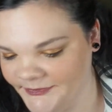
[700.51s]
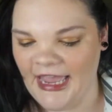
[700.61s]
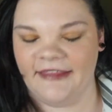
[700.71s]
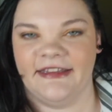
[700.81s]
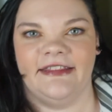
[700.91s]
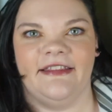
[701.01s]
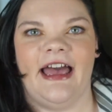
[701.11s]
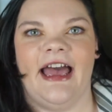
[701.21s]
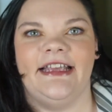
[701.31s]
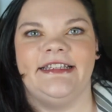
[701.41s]
And then
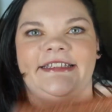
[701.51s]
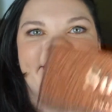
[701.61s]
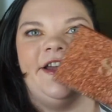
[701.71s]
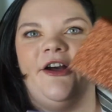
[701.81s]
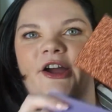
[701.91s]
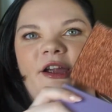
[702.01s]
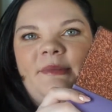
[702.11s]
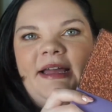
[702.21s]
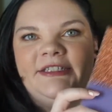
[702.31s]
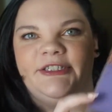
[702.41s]
last are
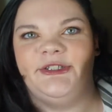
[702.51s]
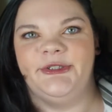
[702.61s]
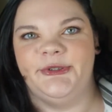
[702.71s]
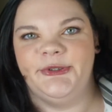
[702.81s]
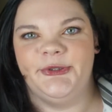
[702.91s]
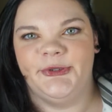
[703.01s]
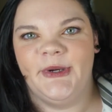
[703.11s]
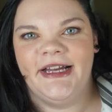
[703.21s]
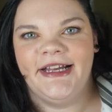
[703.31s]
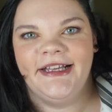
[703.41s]
my two
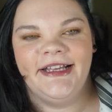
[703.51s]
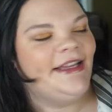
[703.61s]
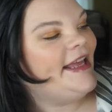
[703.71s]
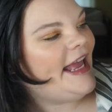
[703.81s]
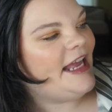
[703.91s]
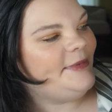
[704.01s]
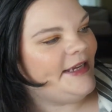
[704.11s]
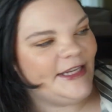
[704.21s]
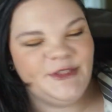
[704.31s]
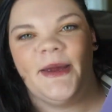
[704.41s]

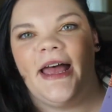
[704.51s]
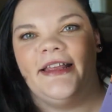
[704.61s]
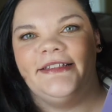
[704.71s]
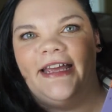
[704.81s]
ABH palettes.